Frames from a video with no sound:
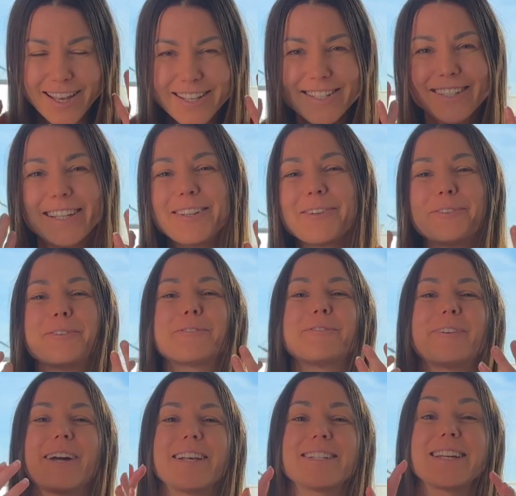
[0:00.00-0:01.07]
skin on your
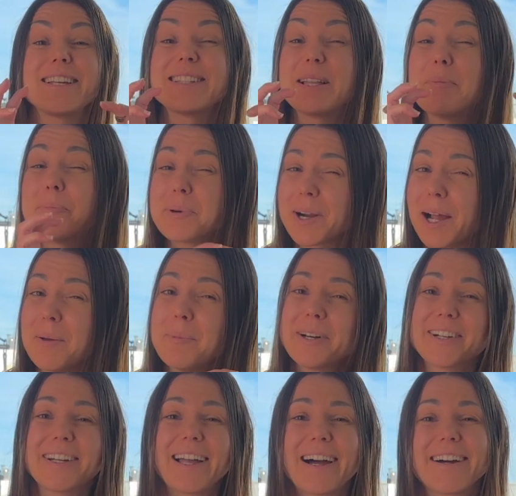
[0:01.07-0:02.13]
face is the
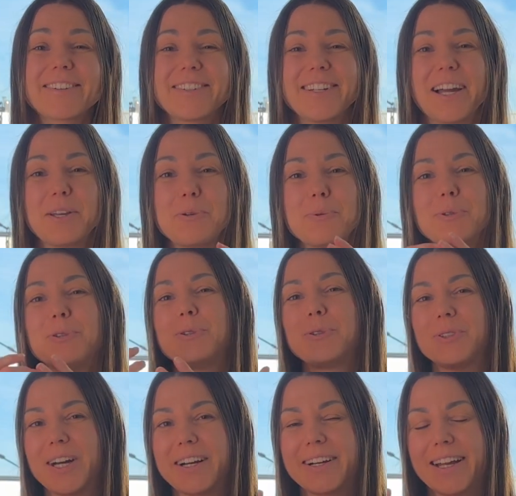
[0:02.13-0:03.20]
primary area you want to
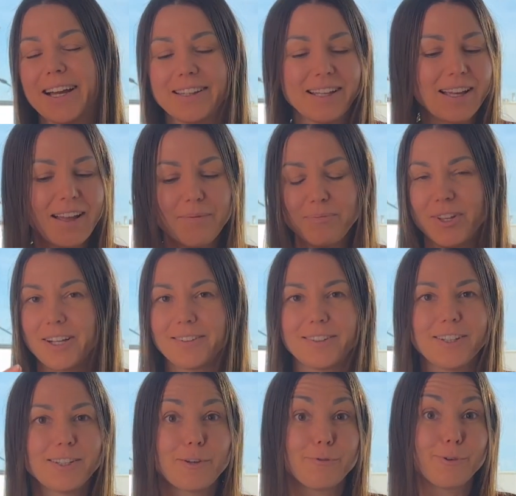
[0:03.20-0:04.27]
target, then
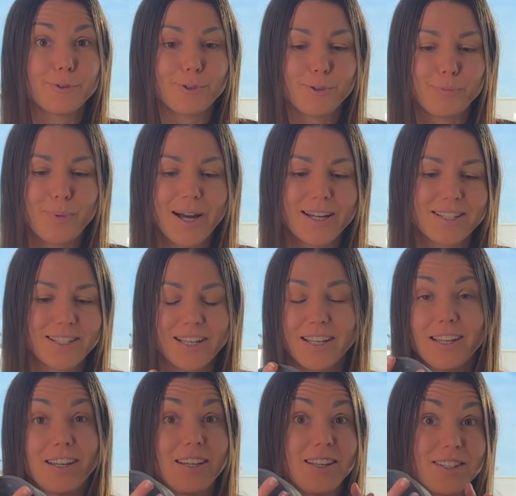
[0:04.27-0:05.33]
the photon mask
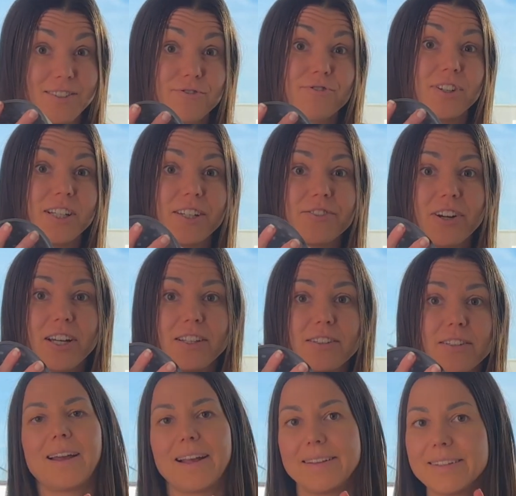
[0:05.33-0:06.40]
is really great.
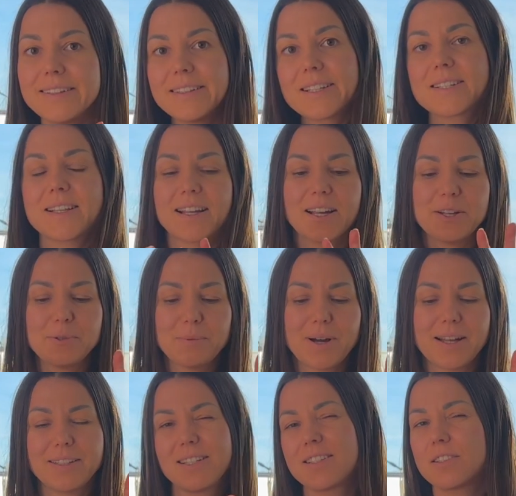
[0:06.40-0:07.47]
And then the second
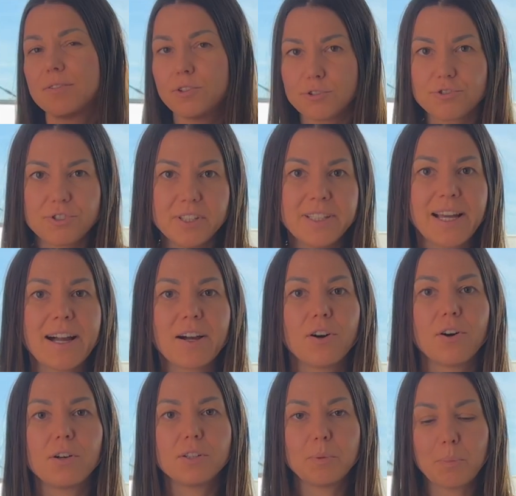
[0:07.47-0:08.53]
one, it's not really a
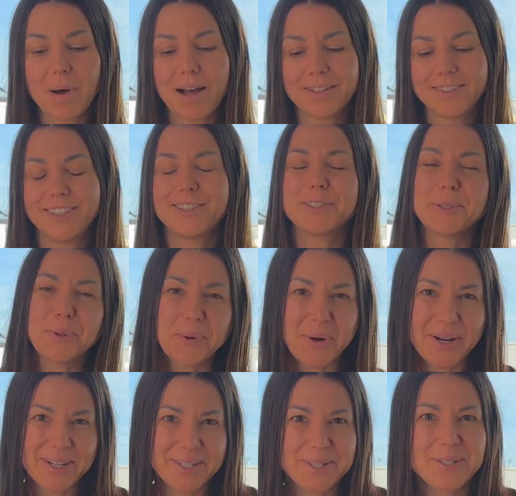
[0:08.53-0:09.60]
con, but it
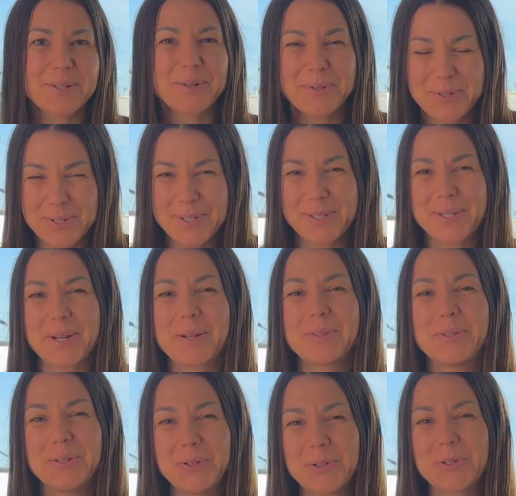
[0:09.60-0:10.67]
requires
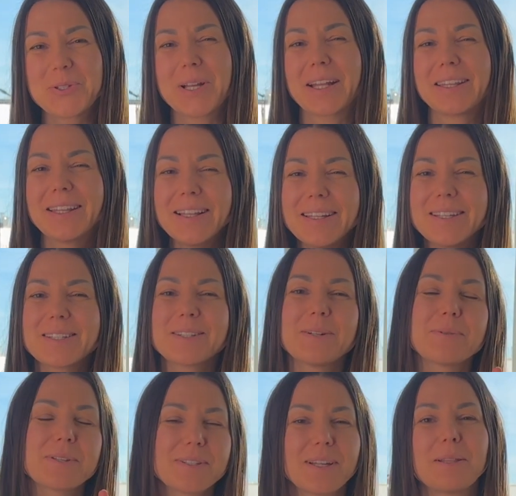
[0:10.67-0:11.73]
consistent use, at least
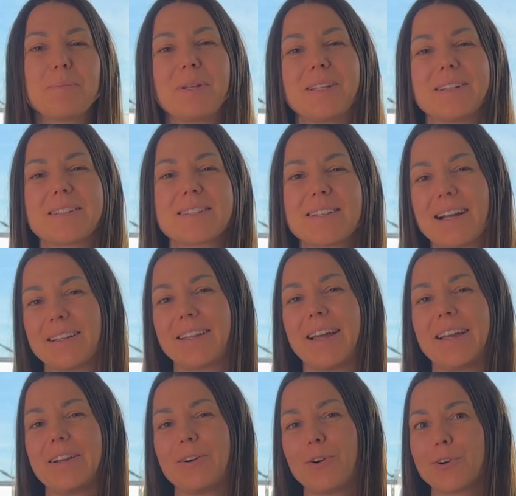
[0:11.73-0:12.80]
those 10 minutes a
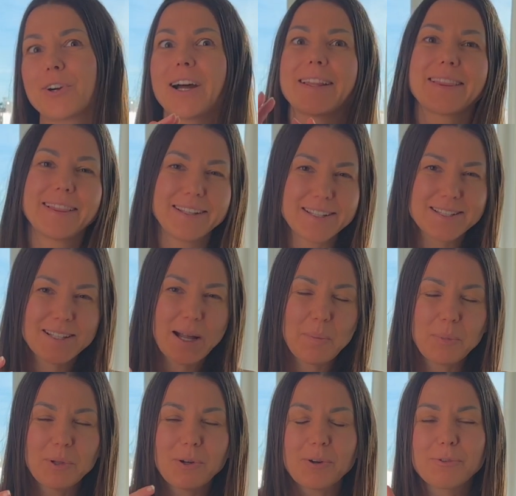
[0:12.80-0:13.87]
day or at least a
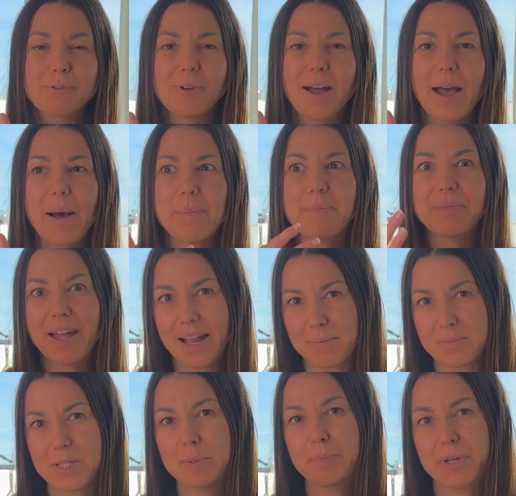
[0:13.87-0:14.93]
couple of
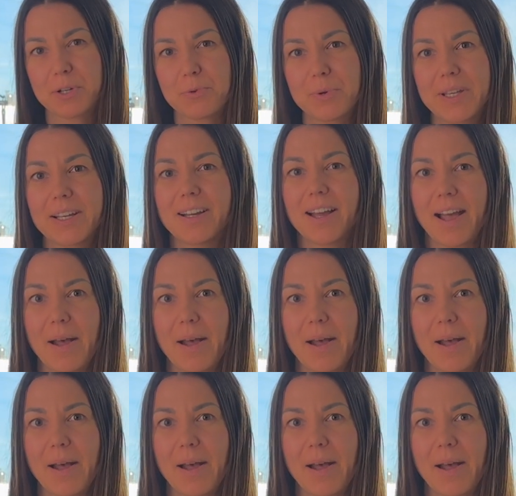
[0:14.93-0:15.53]
times per week